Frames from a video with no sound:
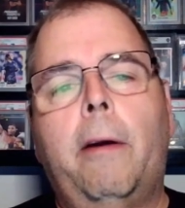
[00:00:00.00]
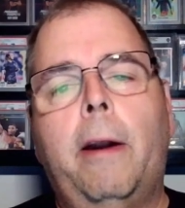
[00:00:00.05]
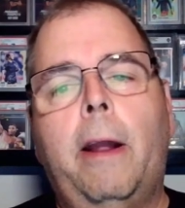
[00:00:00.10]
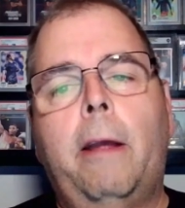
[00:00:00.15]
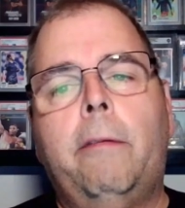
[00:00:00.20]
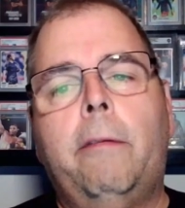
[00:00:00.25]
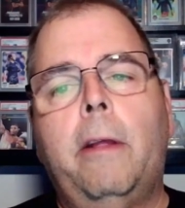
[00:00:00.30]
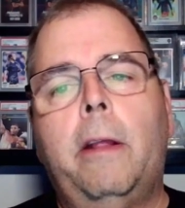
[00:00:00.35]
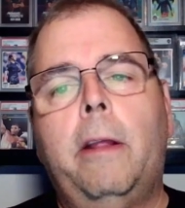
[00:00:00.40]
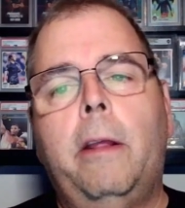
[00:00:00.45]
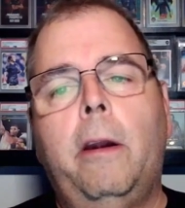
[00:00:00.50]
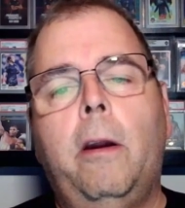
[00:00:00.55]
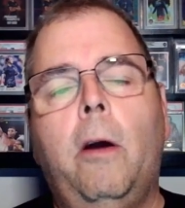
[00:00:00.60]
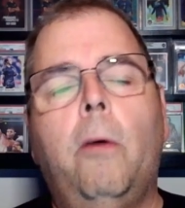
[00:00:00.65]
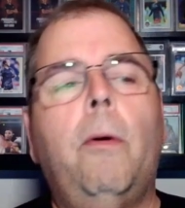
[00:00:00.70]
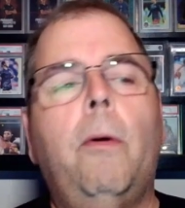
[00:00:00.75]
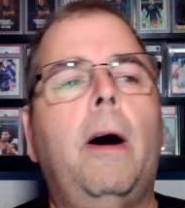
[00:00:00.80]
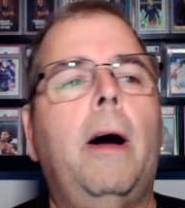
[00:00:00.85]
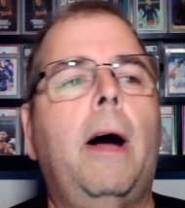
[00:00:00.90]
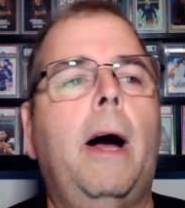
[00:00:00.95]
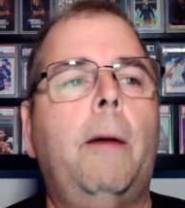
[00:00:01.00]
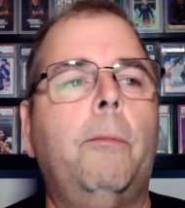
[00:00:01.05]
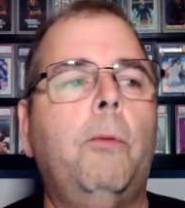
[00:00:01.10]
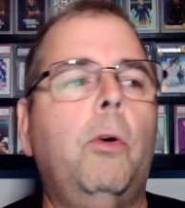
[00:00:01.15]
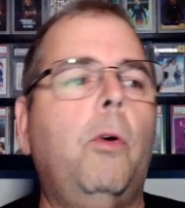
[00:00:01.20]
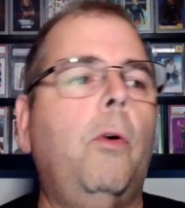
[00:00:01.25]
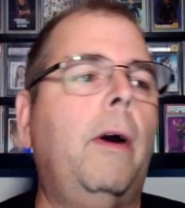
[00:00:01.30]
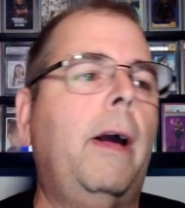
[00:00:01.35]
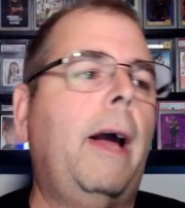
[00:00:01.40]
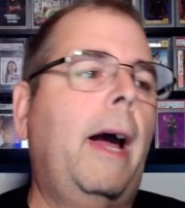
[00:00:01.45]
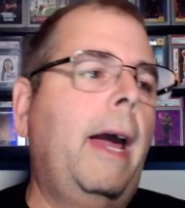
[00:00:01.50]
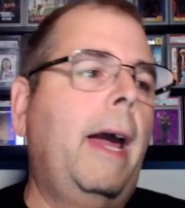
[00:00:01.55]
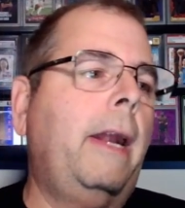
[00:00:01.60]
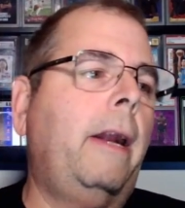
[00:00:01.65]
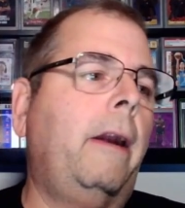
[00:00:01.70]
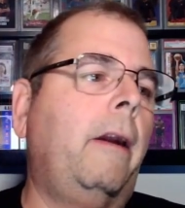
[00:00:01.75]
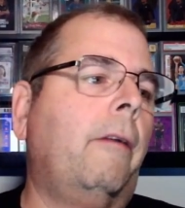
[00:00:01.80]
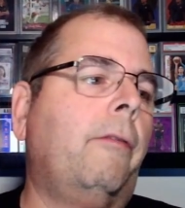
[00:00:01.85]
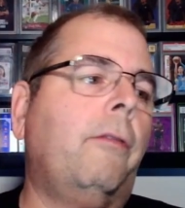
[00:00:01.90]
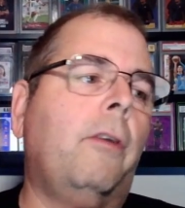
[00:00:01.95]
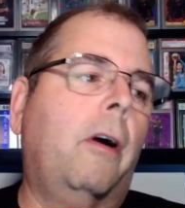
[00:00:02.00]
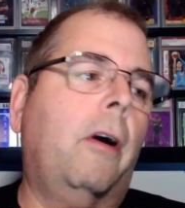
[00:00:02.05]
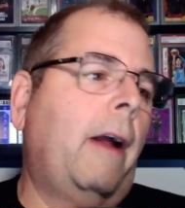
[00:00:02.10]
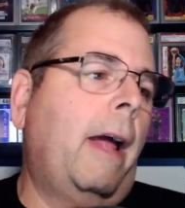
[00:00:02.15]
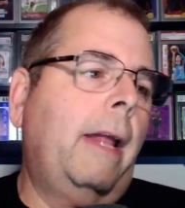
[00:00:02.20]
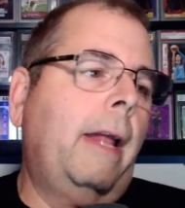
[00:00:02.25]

And I said, you know what, I had enough cards.